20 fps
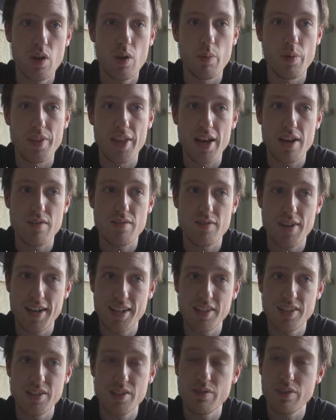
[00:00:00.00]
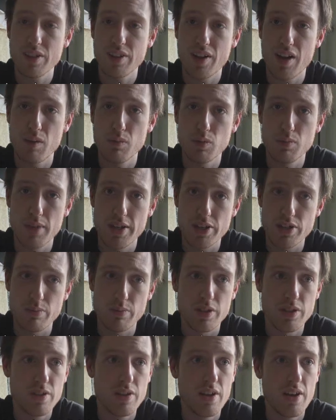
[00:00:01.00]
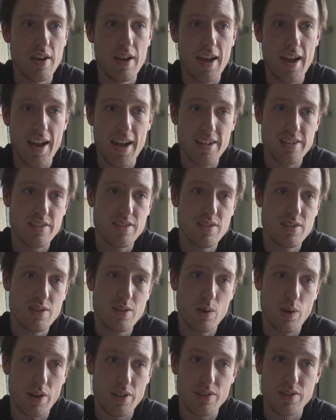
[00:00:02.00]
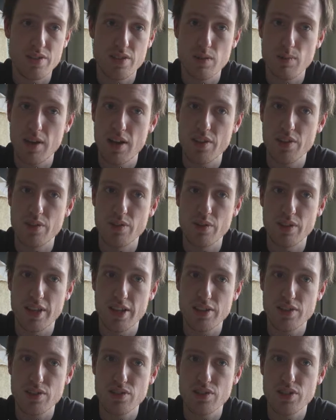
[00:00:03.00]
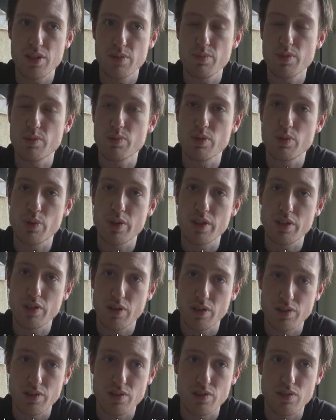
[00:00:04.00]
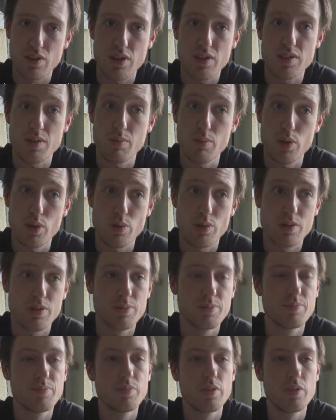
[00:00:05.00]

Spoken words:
Without valid and reliable measurement, answers to questions about the relationships between constructs are moot.